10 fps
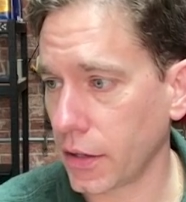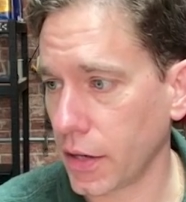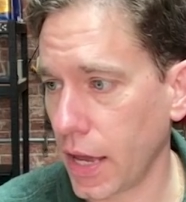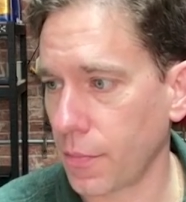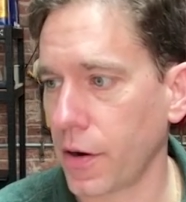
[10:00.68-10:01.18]
an
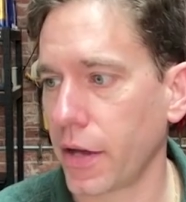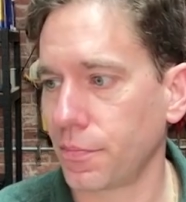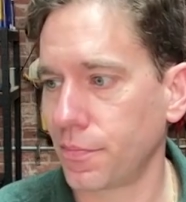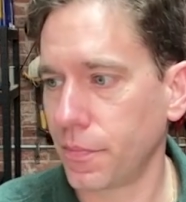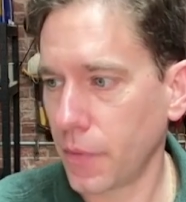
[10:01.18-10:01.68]
Amaranth
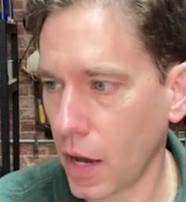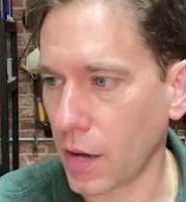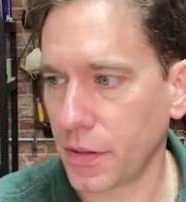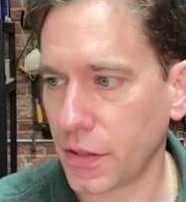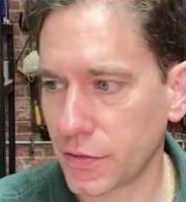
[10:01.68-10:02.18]

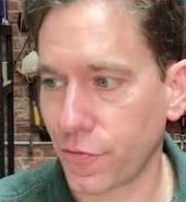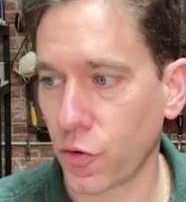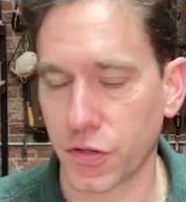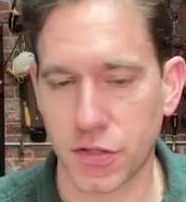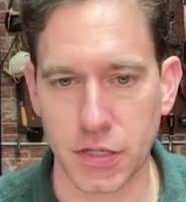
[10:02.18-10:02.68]

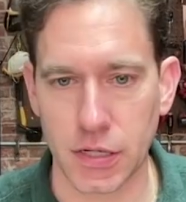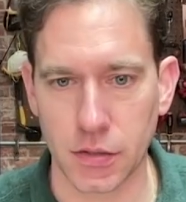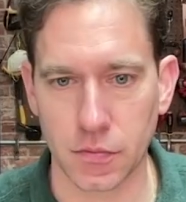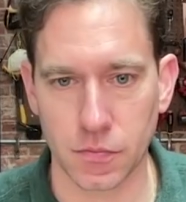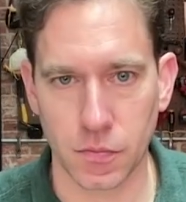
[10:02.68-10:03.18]

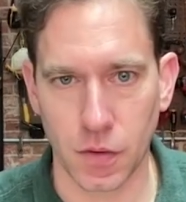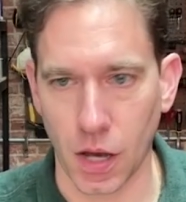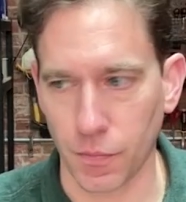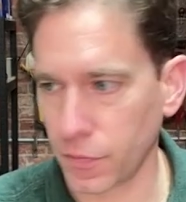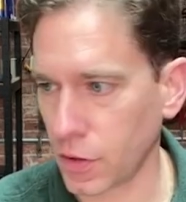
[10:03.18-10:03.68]
PT4C,
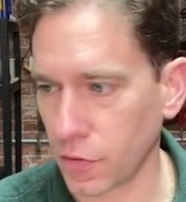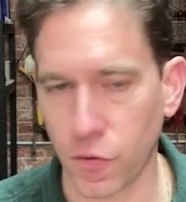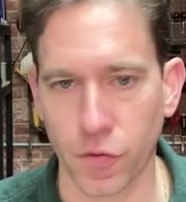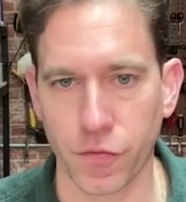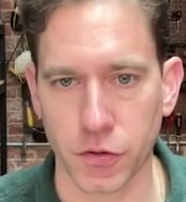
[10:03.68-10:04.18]

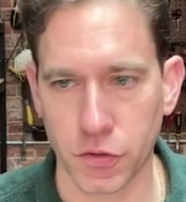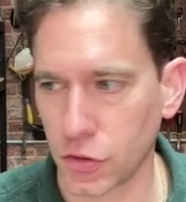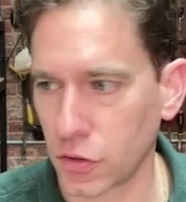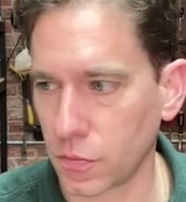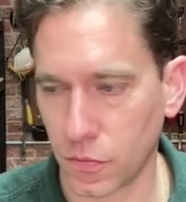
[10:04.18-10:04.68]
4-foot
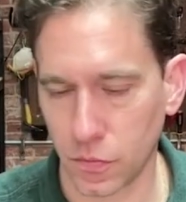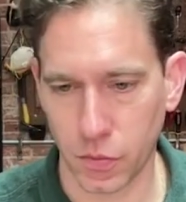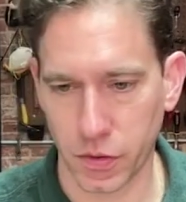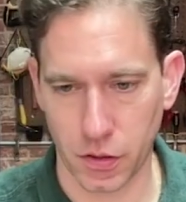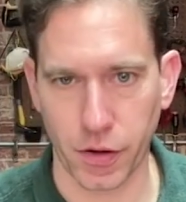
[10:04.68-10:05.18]
tube
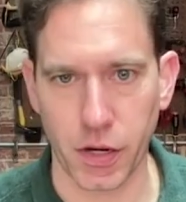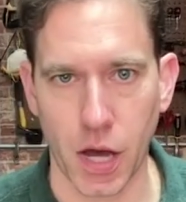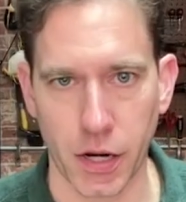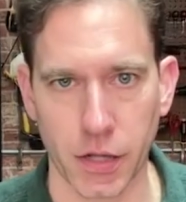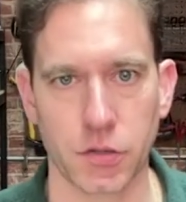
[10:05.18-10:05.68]
with a grid
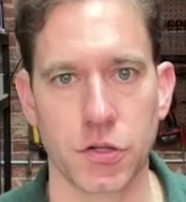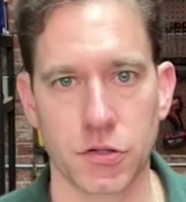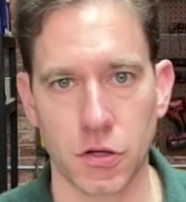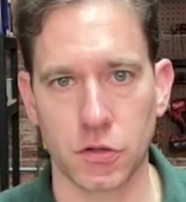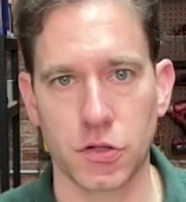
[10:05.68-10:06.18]
on it,
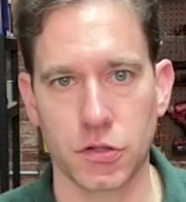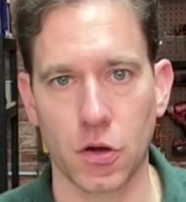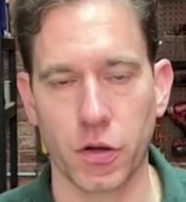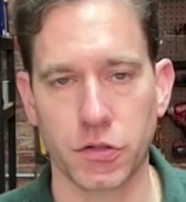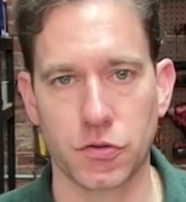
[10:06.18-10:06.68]
just
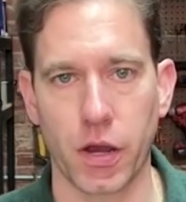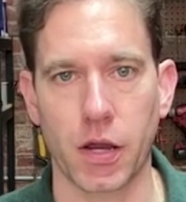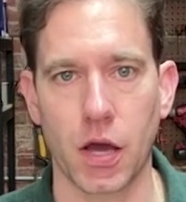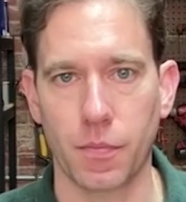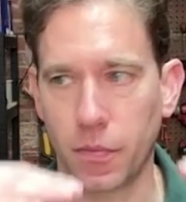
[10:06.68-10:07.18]
going
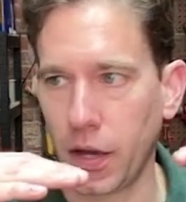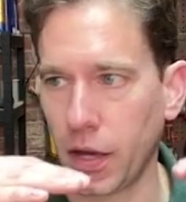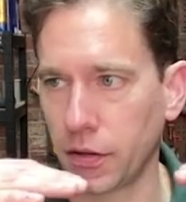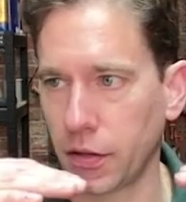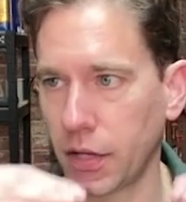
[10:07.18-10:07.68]
straight up.
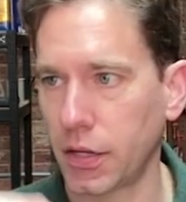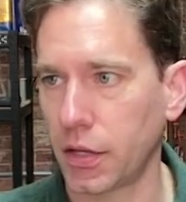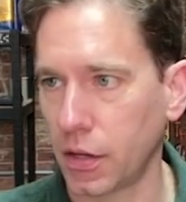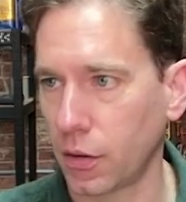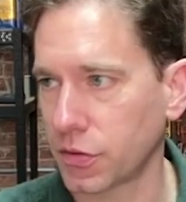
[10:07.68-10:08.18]
And the idea
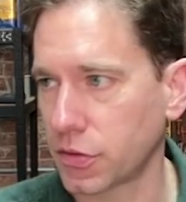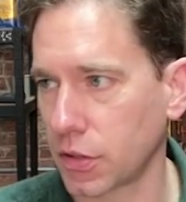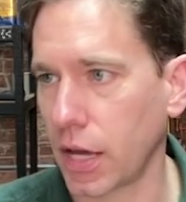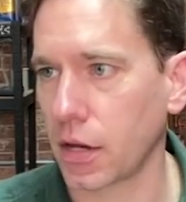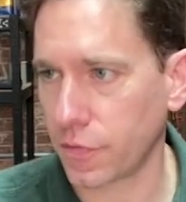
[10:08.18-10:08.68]
there was to
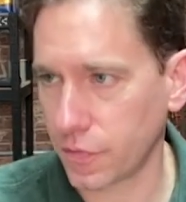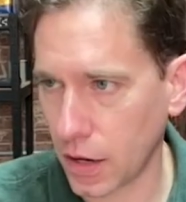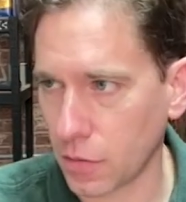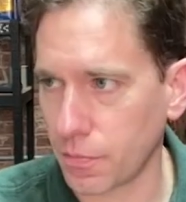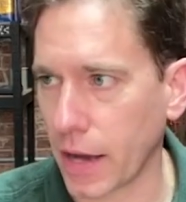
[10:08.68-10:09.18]
kind of
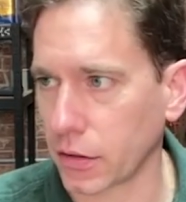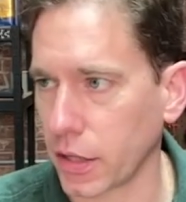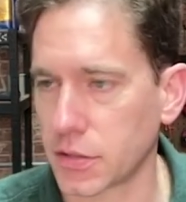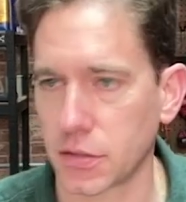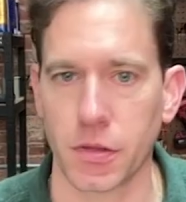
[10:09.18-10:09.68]
help
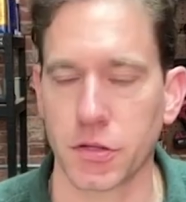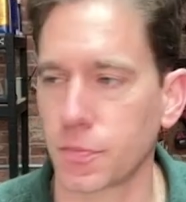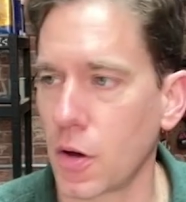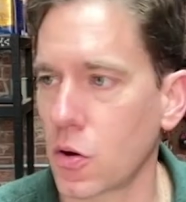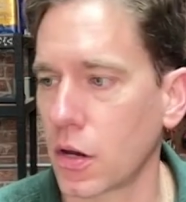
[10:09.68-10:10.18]
backlight some of the
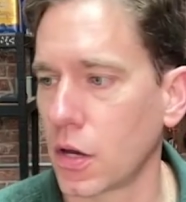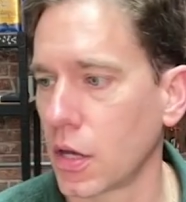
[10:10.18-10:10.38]
smoke,